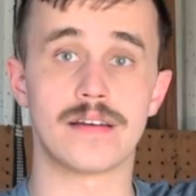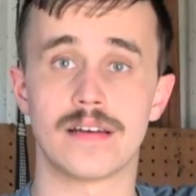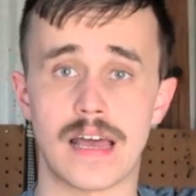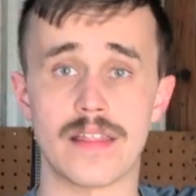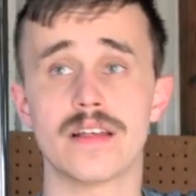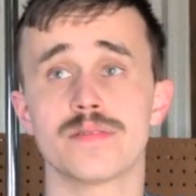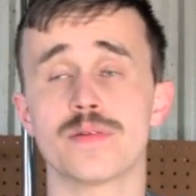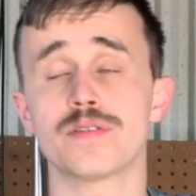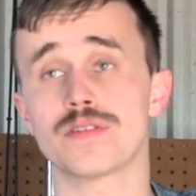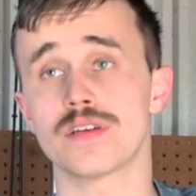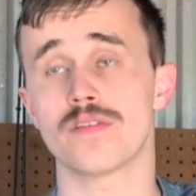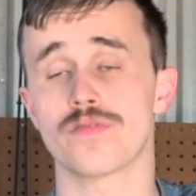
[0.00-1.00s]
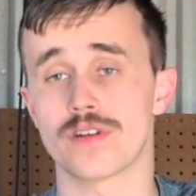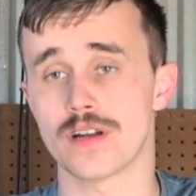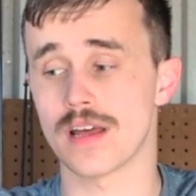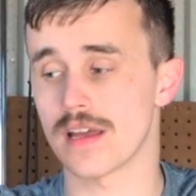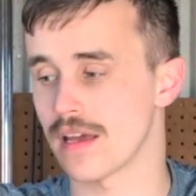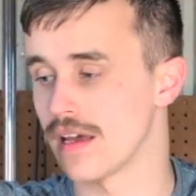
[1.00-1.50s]
And that's mostly it for
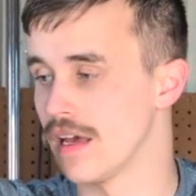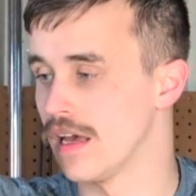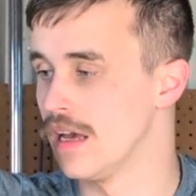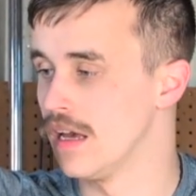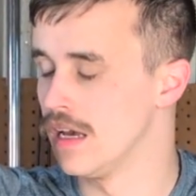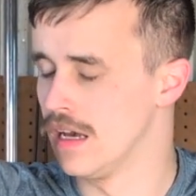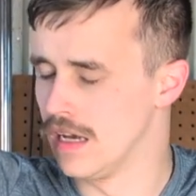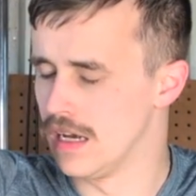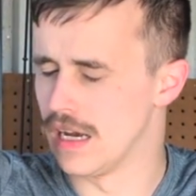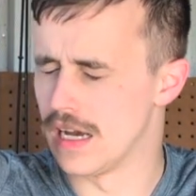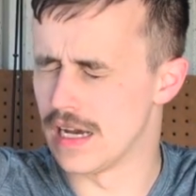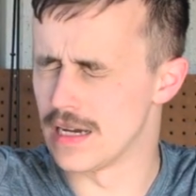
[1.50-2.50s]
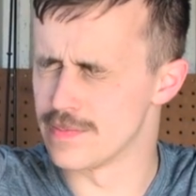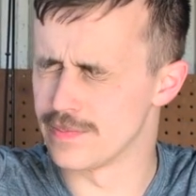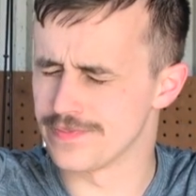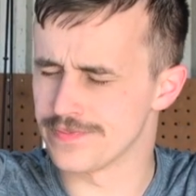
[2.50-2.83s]
today. I